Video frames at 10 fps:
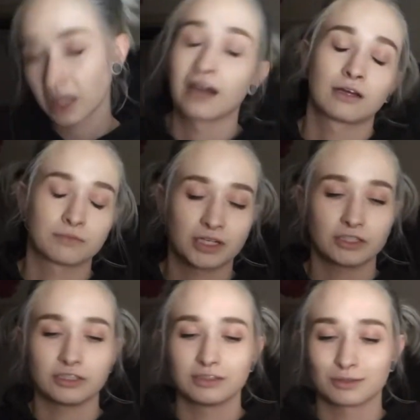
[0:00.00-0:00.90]
Yeah, I'm gonna
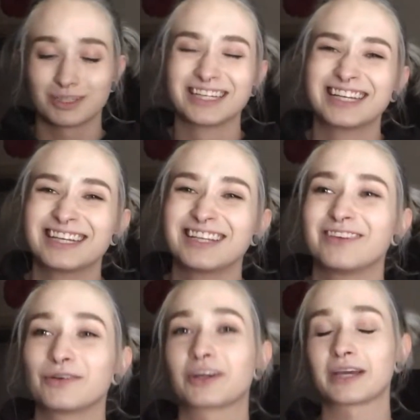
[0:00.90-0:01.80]
do this one.
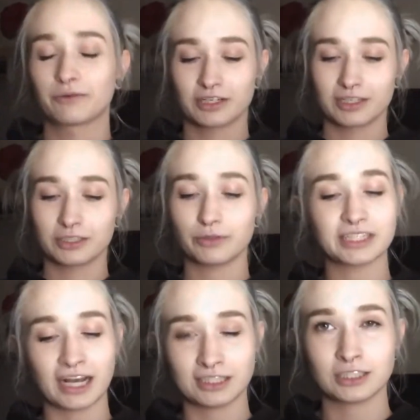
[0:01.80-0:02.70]
Okay, we're gonna do a
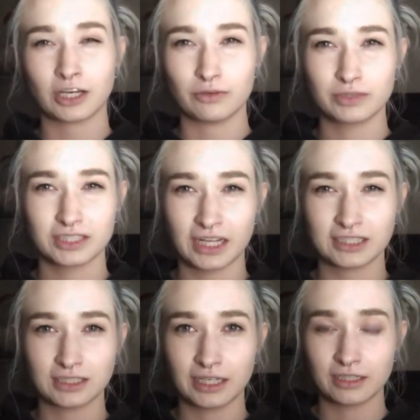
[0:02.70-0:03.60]
test coat,
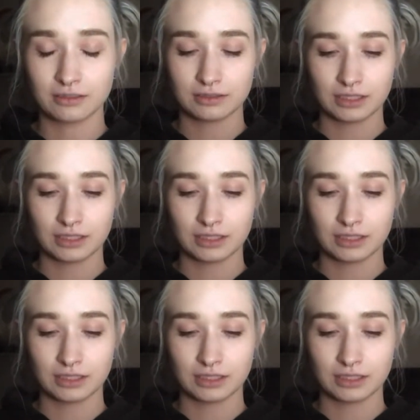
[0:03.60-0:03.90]
test nail,